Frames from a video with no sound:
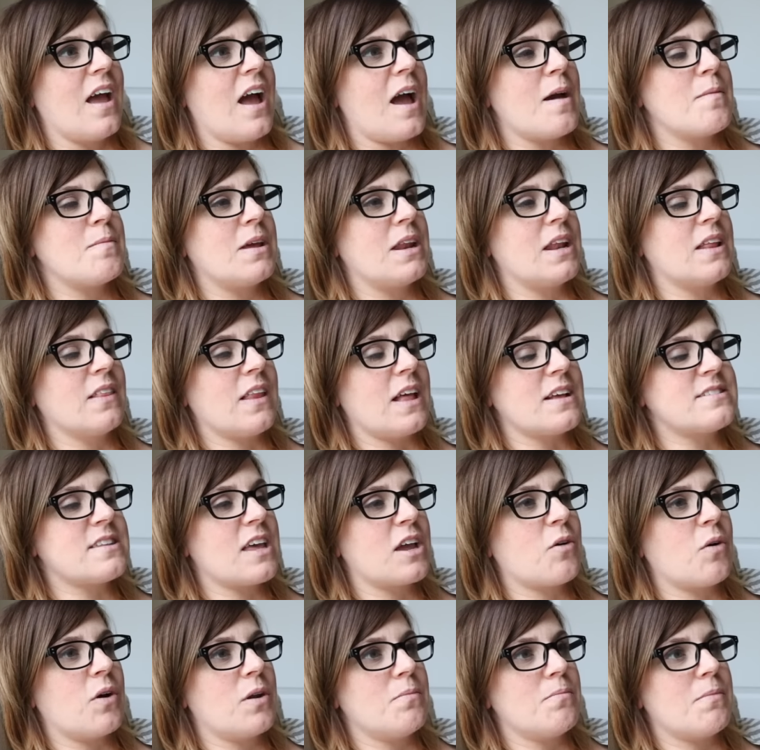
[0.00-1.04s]
I mean, unless
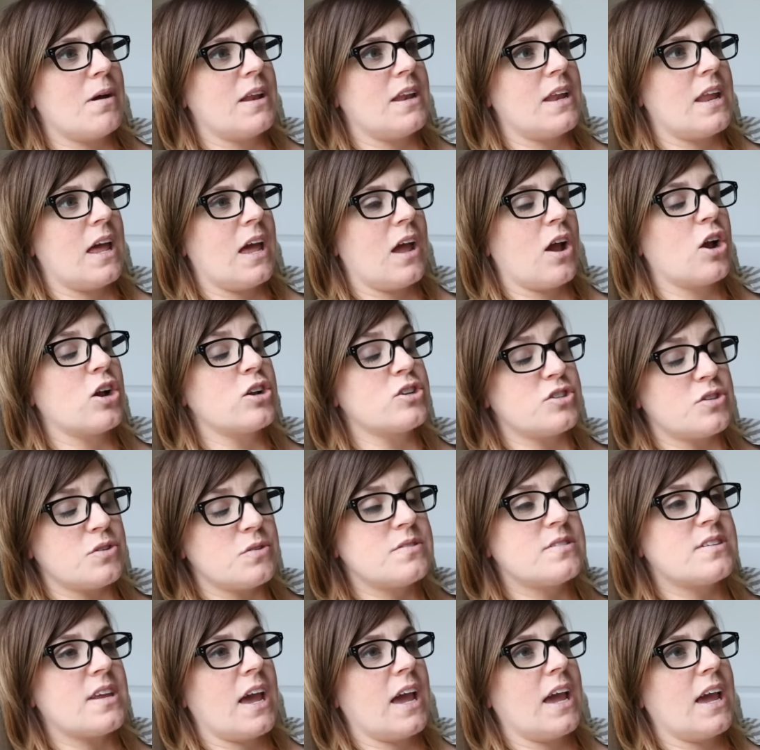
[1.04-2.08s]
I go on Monday or
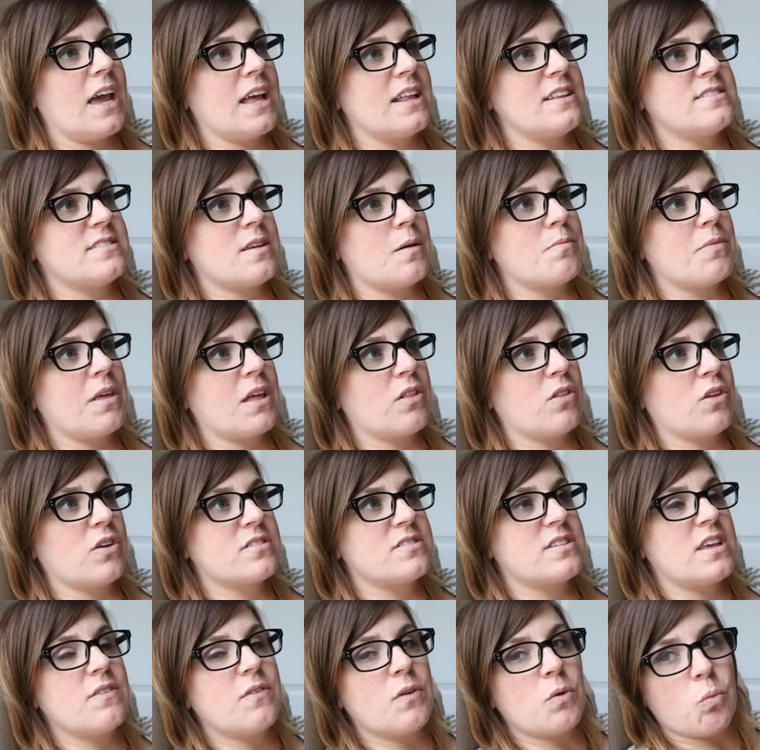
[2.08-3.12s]
Tuesday and something
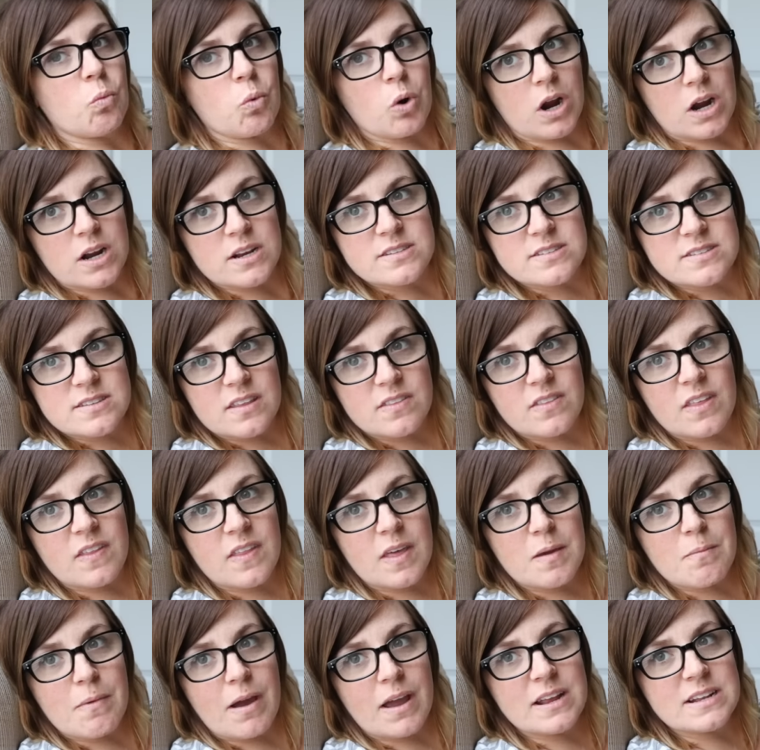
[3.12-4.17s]
looks even worse, then
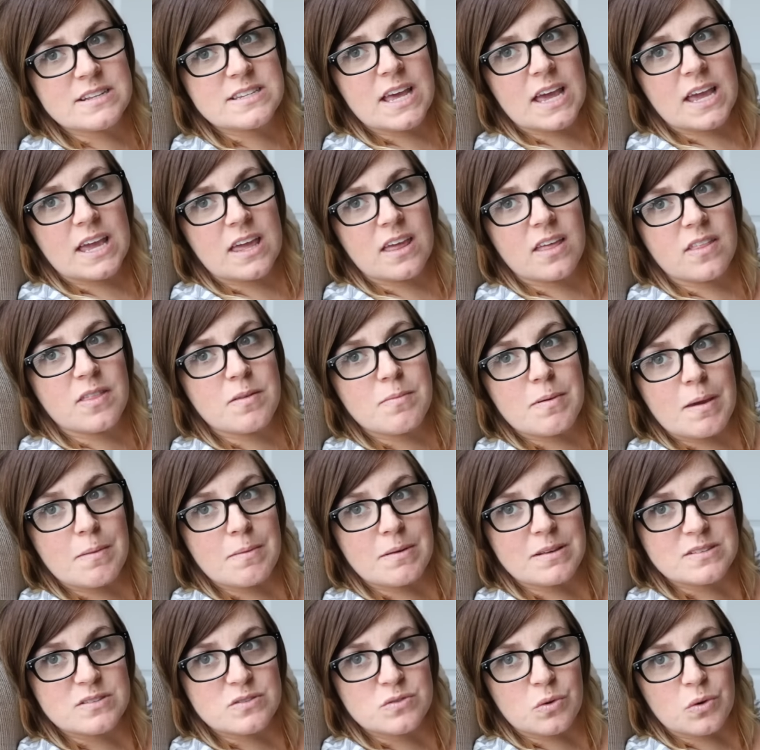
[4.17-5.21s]
they might take the
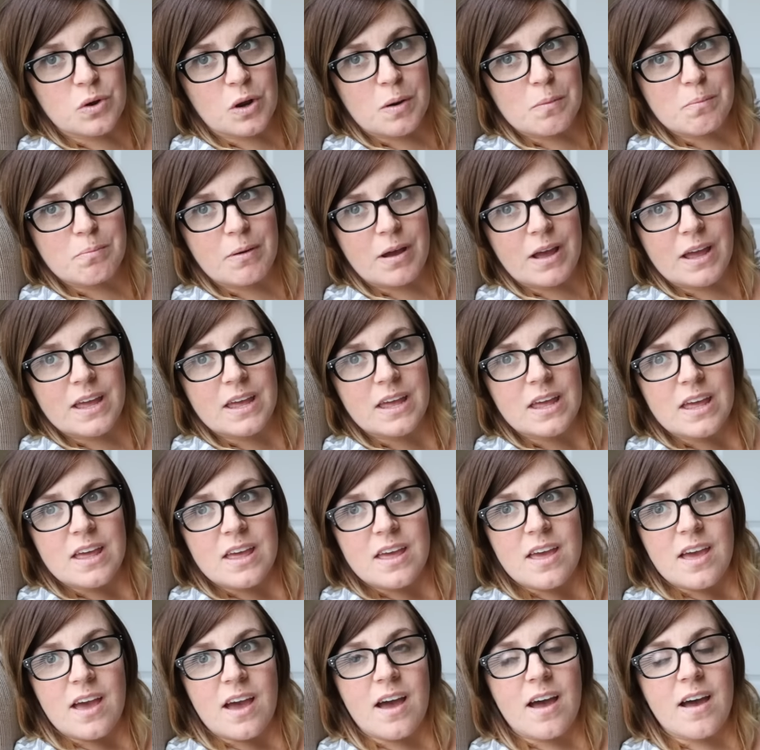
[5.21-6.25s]
babies sooner. But
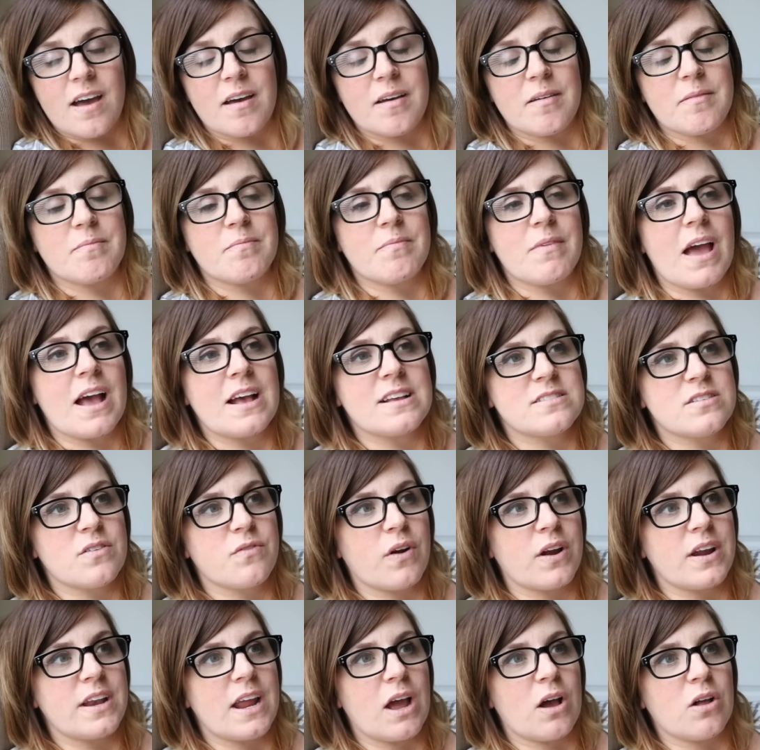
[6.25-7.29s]
as of
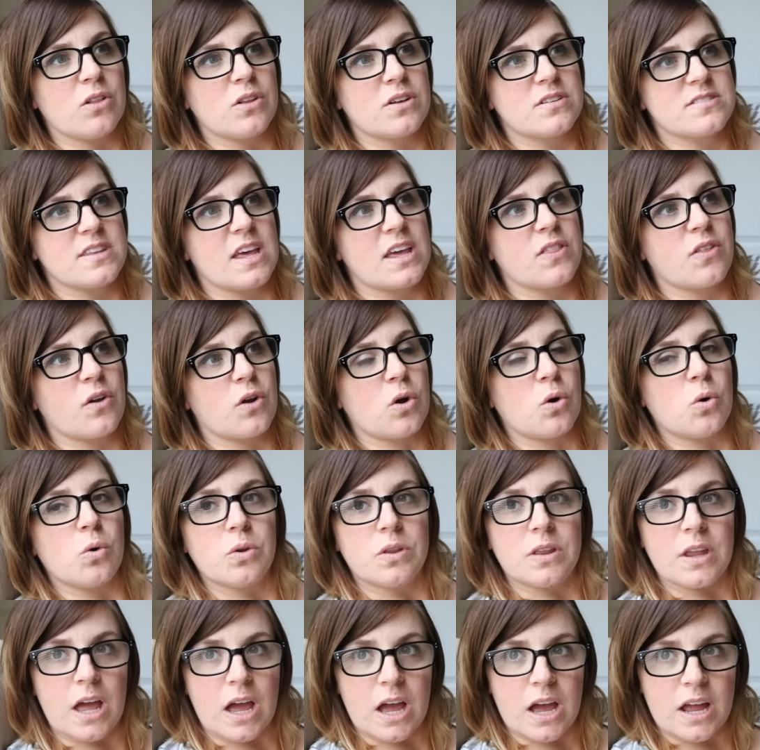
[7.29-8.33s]
right now, it looks like they're
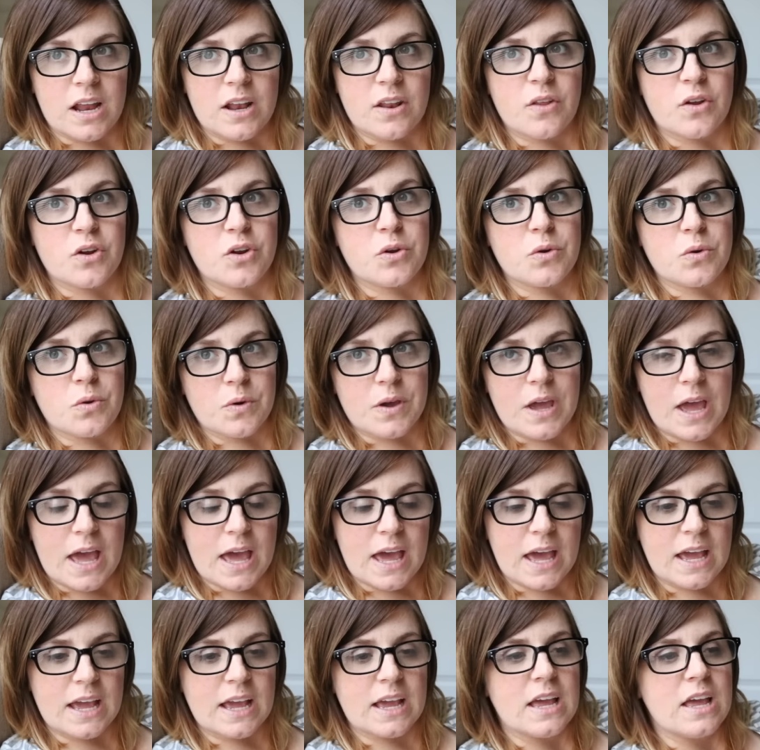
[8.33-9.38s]
holding on. They're doing
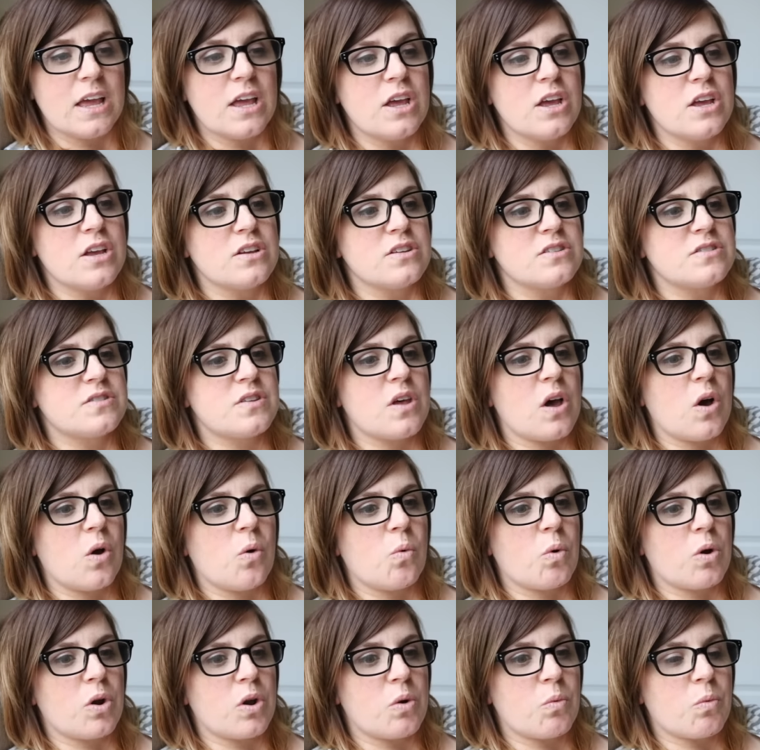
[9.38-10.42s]
okay. So
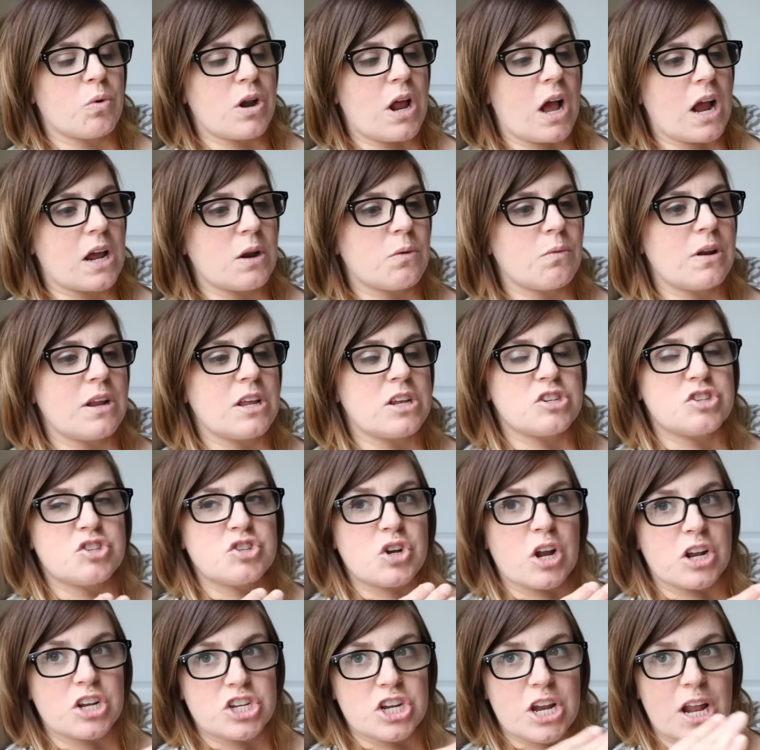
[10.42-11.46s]
we're not going to want to
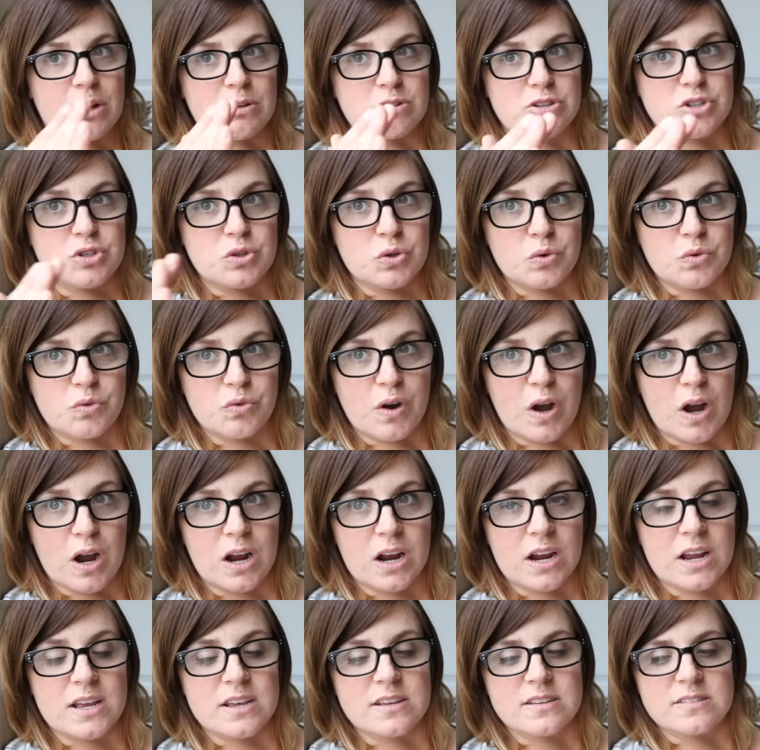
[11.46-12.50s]
stretch it out too
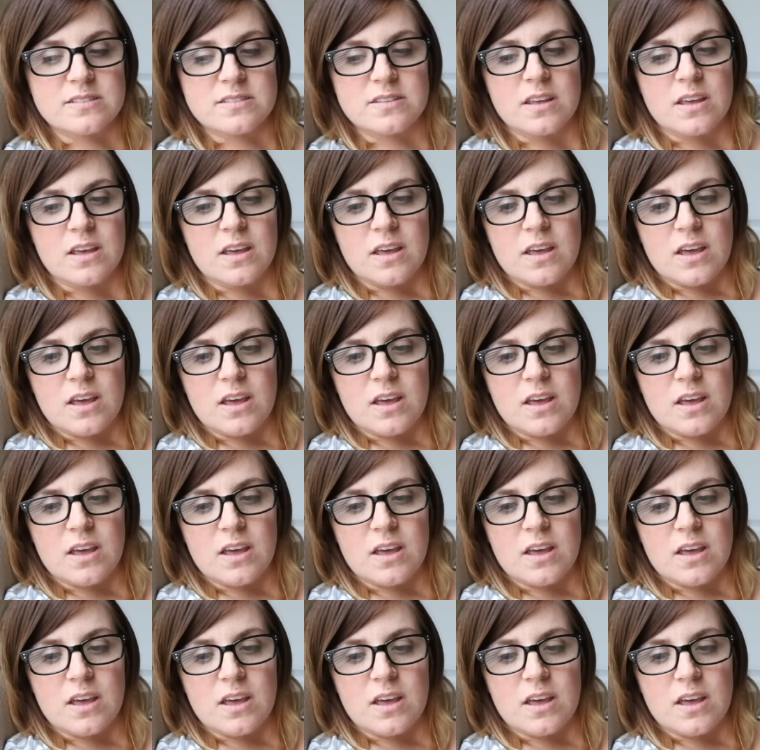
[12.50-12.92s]
far, because